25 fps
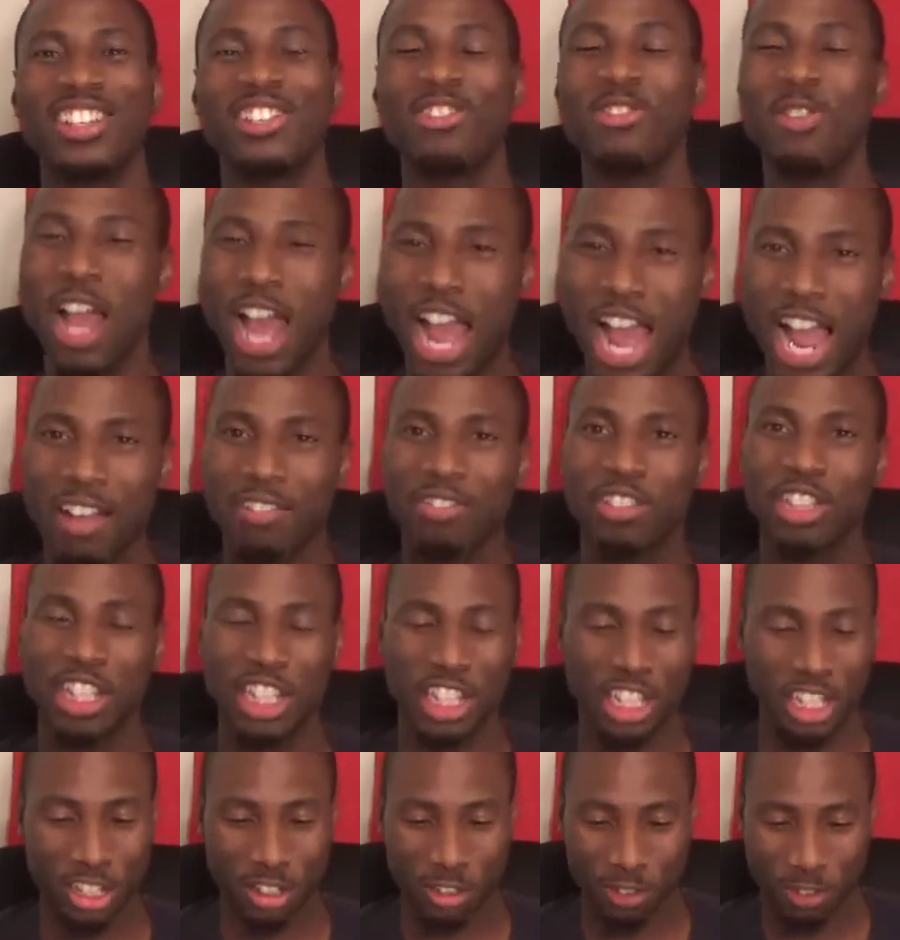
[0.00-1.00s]
you have to
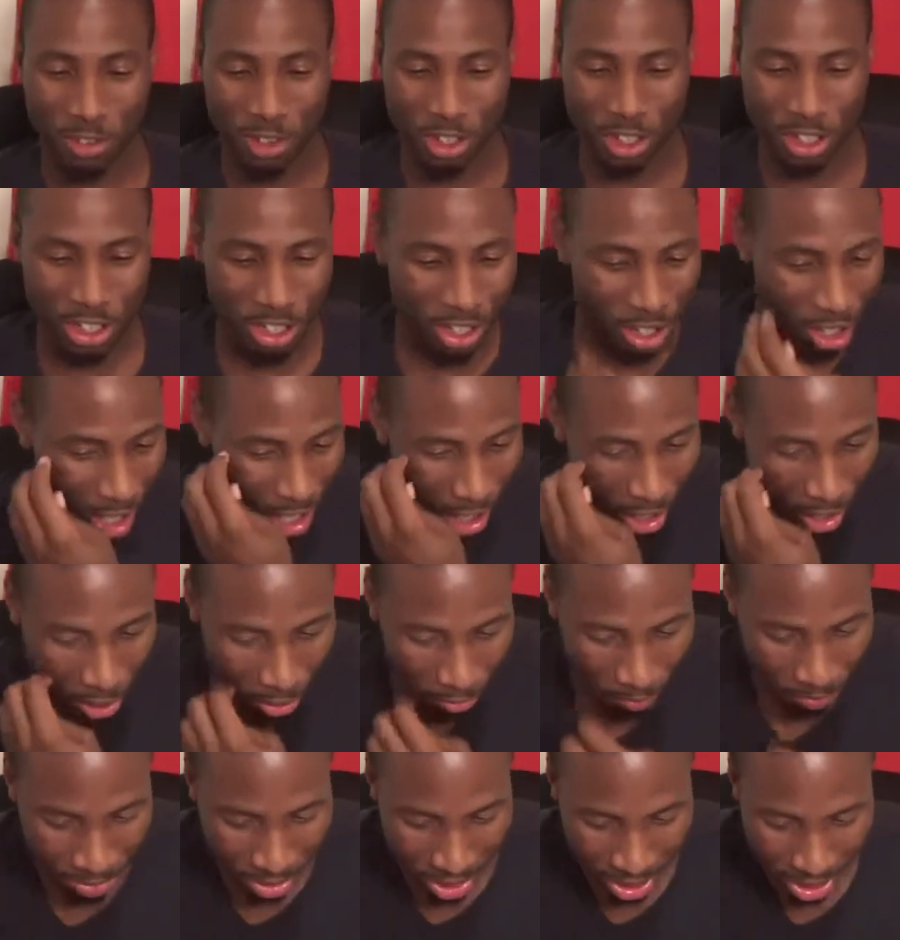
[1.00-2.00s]
give your
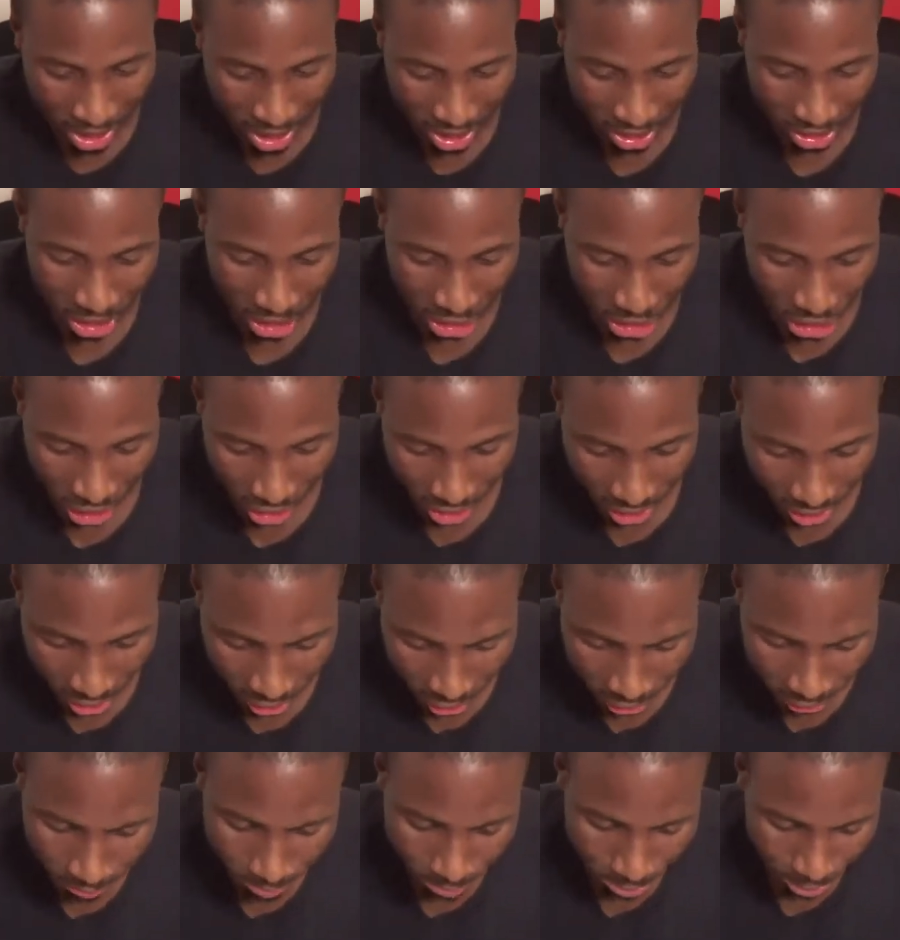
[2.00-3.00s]
all to
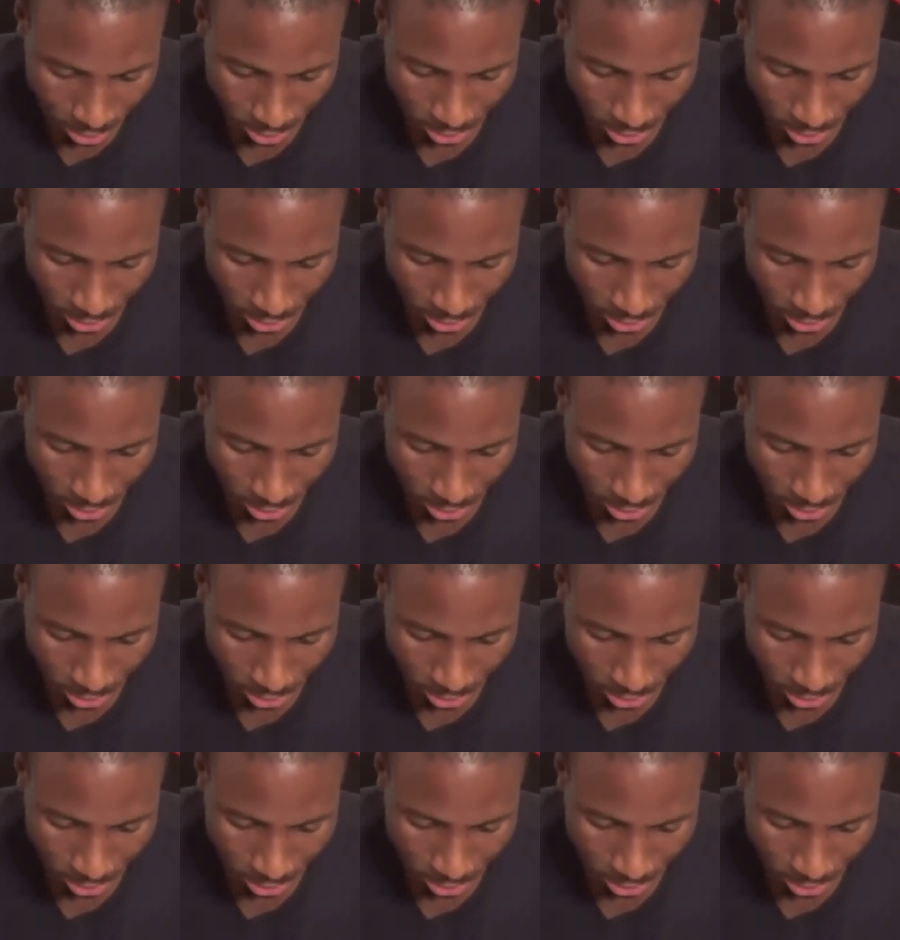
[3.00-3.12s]
Jesus.